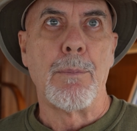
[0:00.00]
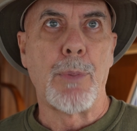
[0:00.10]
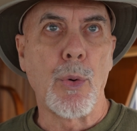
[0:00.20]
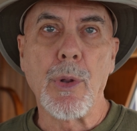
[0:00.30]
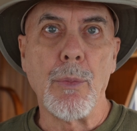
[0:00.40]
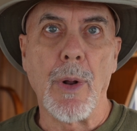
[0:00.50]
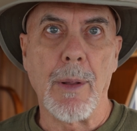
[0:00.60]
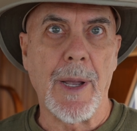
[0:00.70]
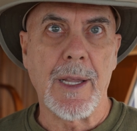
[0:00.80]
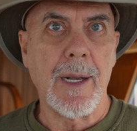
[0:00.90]
broken one of
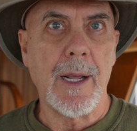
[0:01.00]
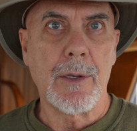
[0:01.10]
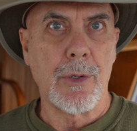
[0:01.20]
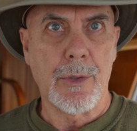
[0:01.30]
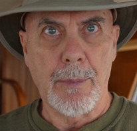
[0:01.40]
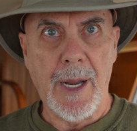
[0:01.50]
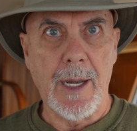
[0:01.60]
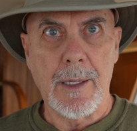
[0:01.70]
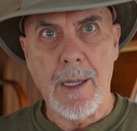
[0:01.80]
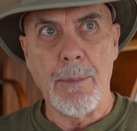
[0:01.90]
my connectors or made
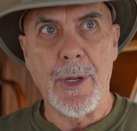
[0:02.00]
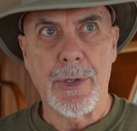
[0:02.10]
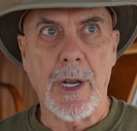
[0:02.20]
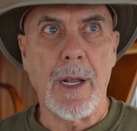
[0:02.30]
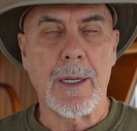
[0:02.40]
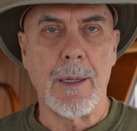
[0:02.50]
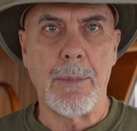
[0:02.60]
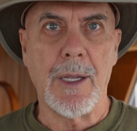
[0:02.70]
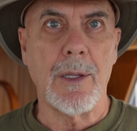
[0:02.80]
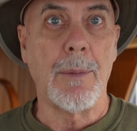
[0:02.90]
it come disconnected,
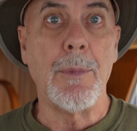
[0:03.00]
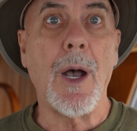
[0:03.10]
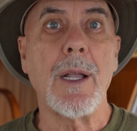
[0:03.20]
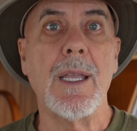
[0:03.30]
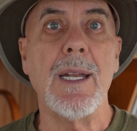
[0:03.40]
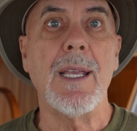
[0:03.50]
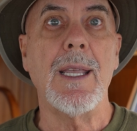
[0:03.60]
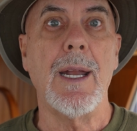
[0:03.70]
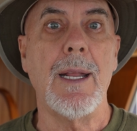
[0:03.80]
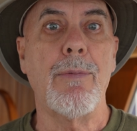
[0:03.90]
because I'm not
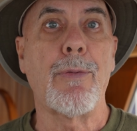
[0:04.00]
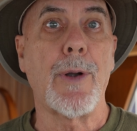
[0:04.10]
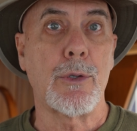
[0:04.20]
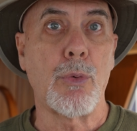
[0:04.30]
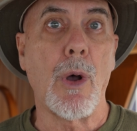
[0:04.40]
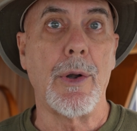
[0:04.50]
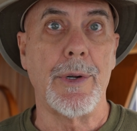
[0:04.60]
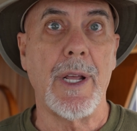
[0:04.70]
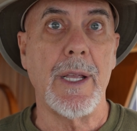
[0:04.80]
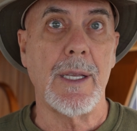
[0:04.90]
getting any freshwater
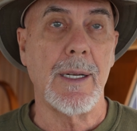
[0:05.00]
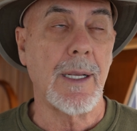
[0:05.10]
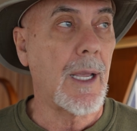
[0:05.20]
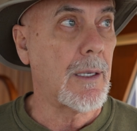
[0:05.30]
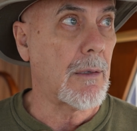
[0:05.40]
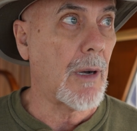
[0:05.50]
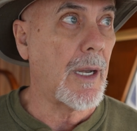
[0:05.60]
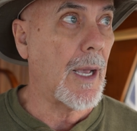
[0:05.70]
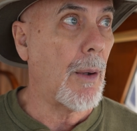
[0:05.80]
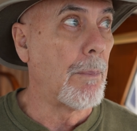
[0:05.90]
tank indication right
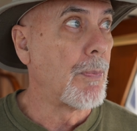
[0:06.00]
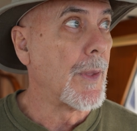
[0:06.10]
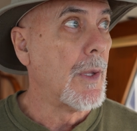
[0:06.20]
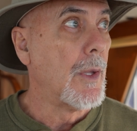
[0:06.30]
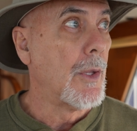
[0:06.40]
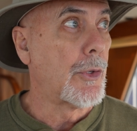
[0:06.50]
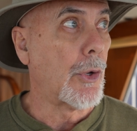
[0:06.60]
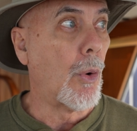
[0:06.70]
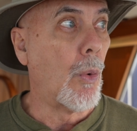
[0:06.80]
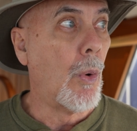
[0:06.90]
now.
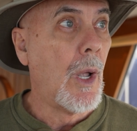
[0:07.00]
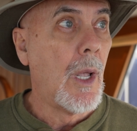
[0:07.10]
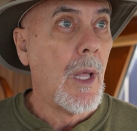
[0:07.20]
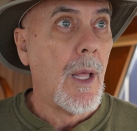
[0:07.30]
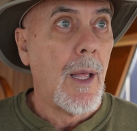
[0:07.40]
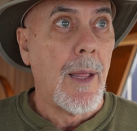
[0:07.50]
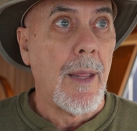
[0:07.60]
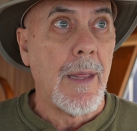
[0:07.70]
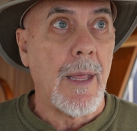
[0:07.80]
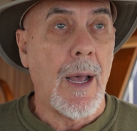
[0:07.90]
So
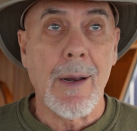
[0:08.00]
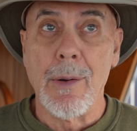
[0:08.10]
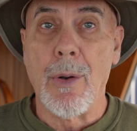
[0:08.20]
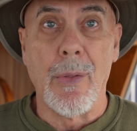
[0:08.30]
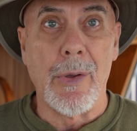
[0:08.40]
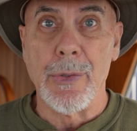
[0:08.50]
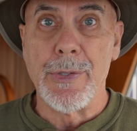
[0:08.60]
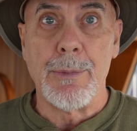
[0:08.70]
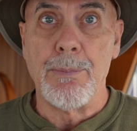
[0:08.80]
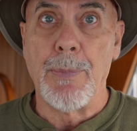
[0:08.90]
I don't know,
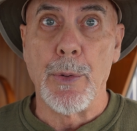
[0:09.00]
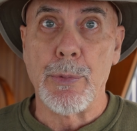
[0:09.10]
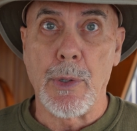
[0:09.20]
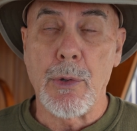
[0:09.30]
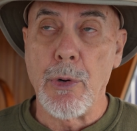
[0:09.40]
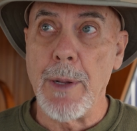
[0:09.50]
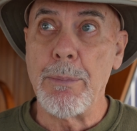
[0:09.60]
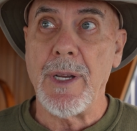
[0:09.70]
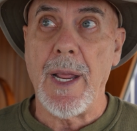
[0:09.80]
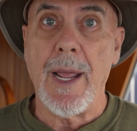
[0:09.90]
those were
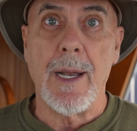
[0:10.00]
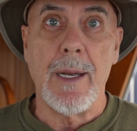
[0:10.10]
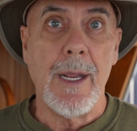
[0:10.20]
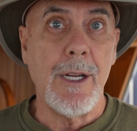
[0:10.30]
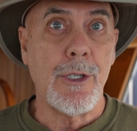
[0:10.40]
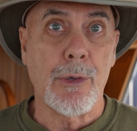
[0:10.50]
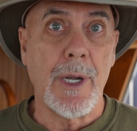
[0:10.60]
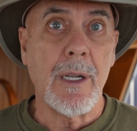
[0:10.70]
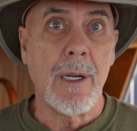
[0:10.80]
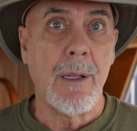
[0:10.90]
crimped and heat
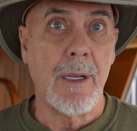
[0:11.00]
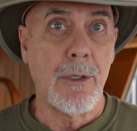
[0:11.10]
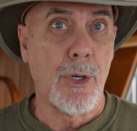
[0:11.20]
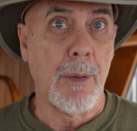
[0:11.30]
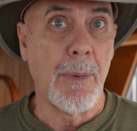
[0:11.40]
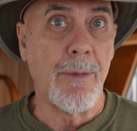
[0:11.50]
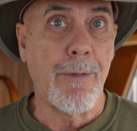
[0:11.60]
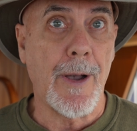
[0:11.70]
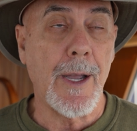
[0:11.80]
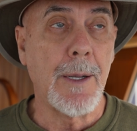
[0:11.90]
shrinked. They should have been
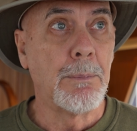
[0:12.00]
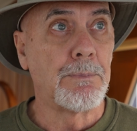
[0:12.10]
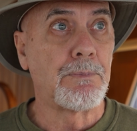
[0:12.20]
fine,